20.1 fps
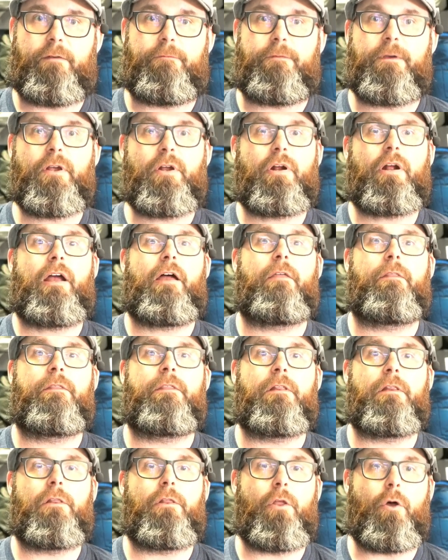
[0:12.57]
Figure out
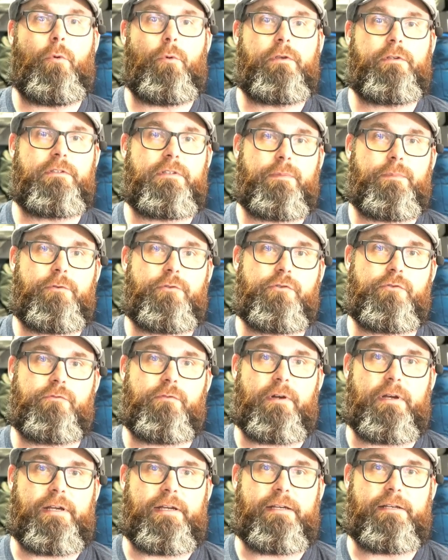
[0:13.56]
the lowest temperature
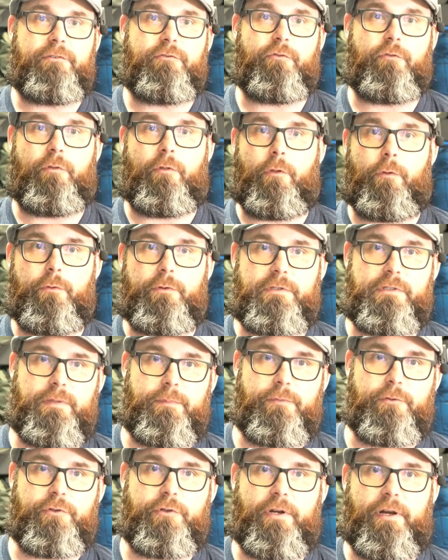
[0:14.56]
range or the lowest
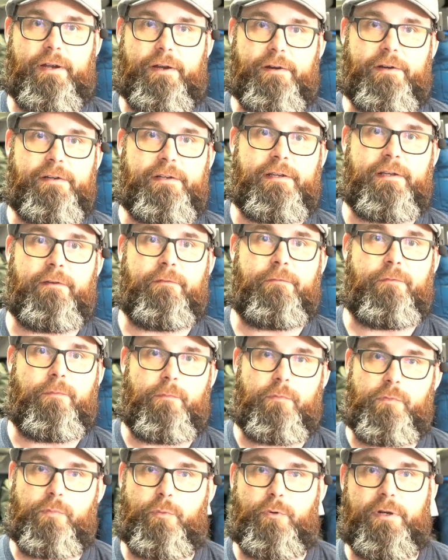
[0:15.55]
temperature area
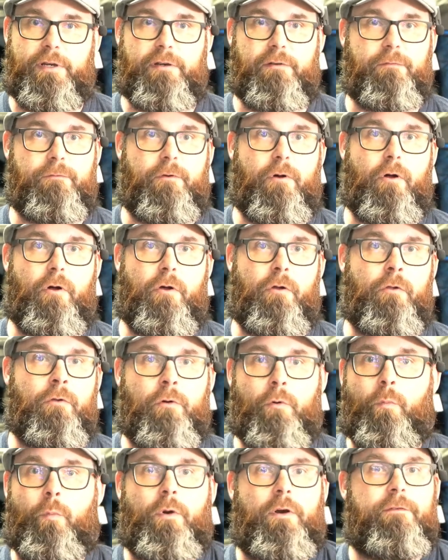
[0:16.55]
from spring to fall
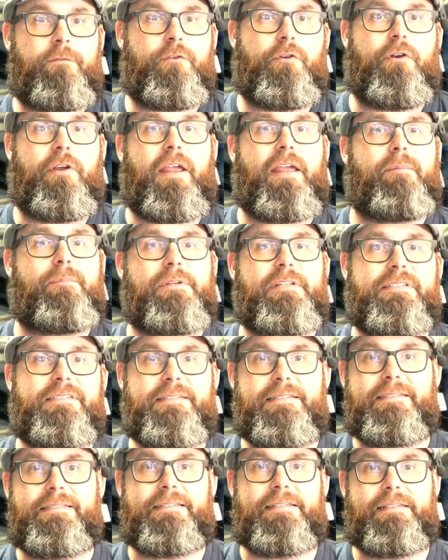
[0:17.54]
or whatever your camping
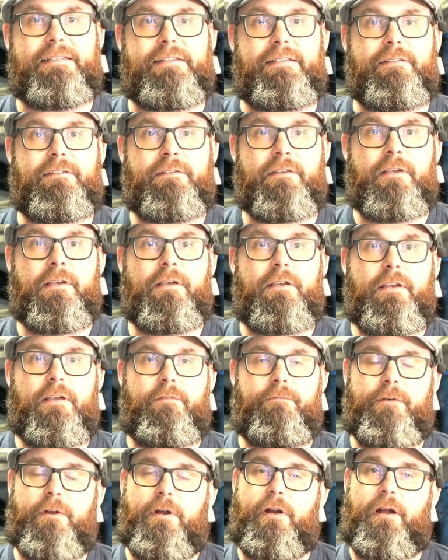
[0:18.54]
season is.
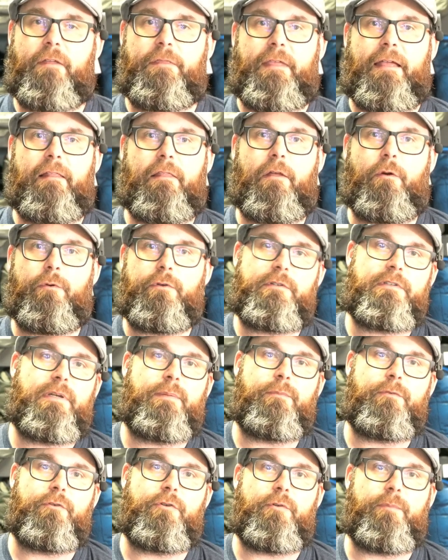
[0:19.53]
Figure out that lowest
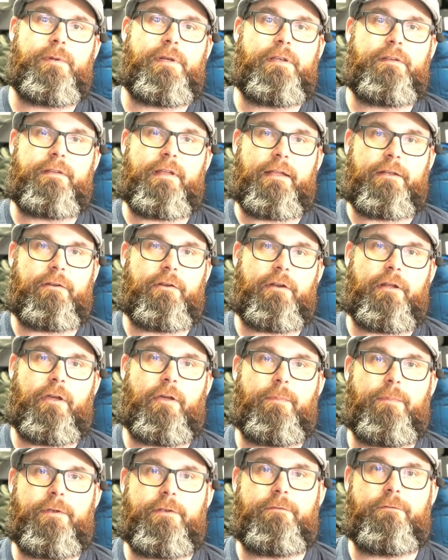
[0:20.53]
temperature, because that's going to
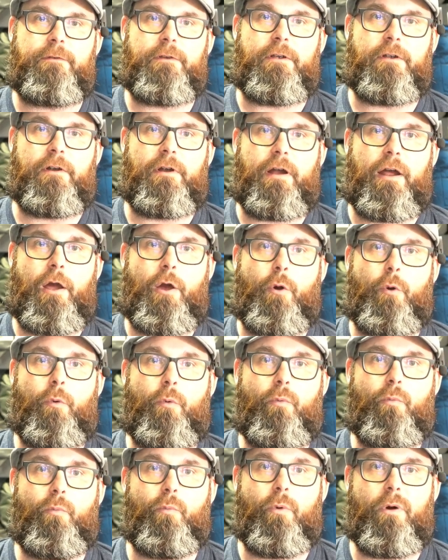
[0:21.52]
help us figure out
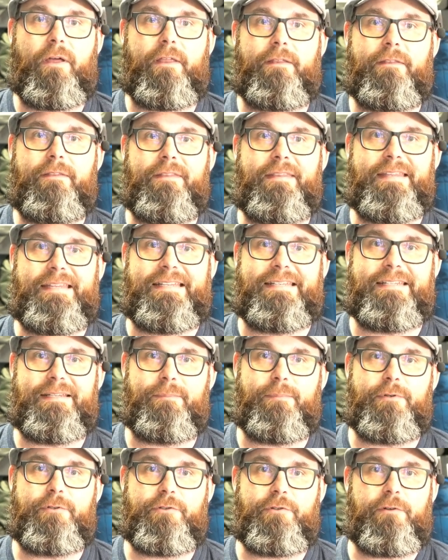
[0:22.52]
what the
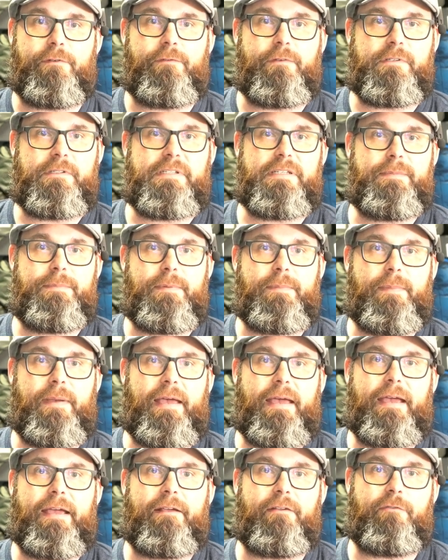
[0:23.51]
temperature of the sleeping
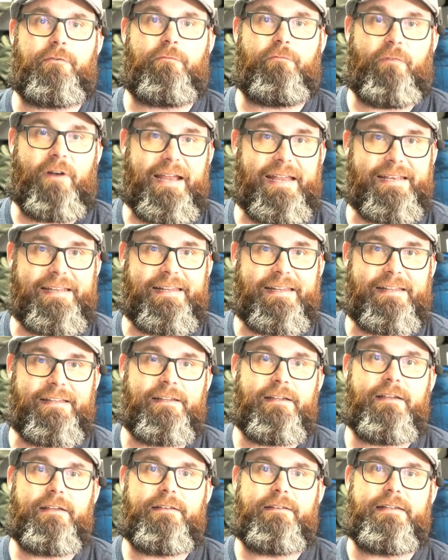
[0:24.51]
bag rating
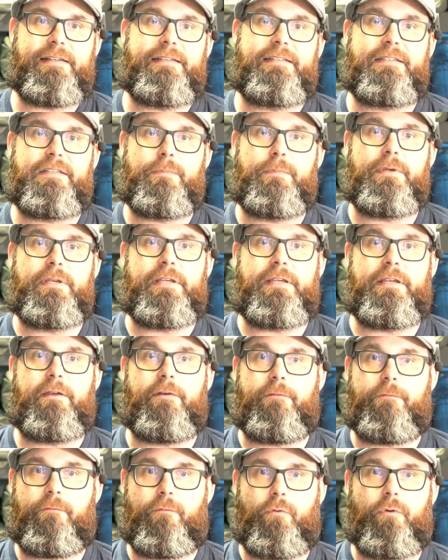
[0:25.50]
needs to be
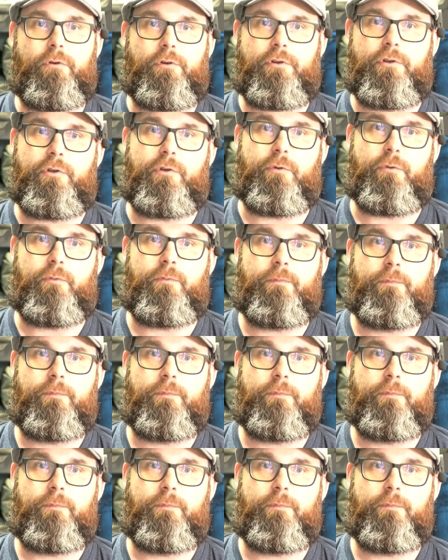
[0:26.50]
for you.